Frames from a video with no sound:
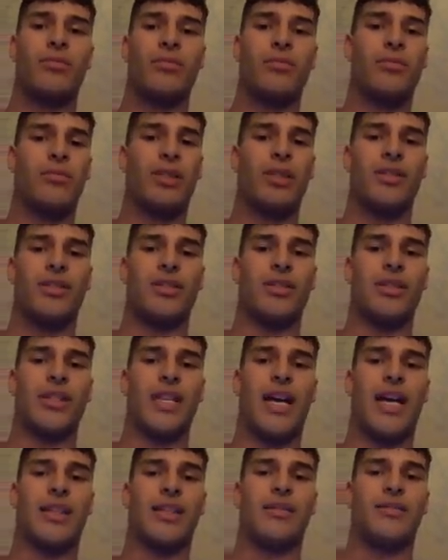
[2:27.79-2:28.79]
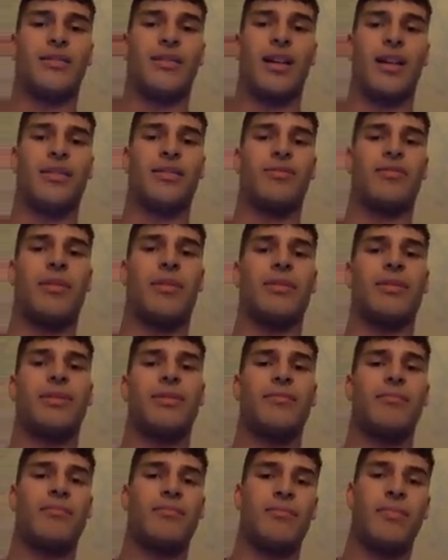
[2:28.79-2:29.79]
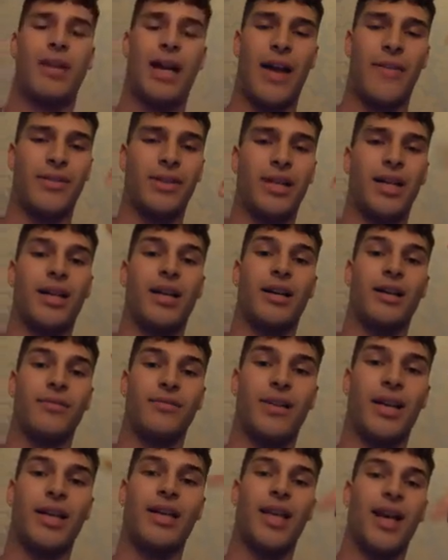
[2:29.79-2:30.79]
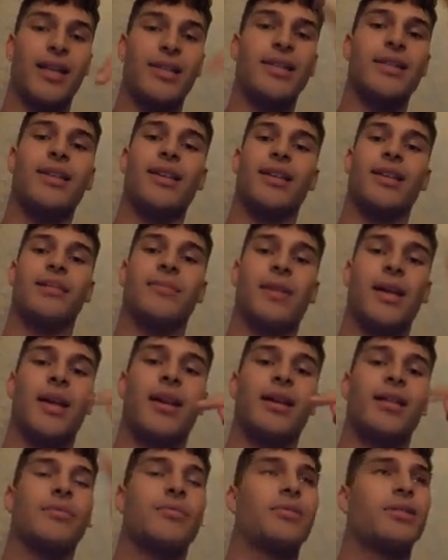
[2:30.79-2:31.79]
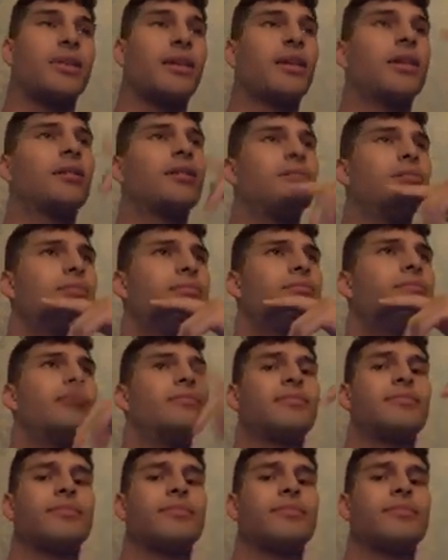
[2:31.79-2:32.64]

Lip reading: We literally just added, I just remember having that kind of like catchy thing in my head and was like,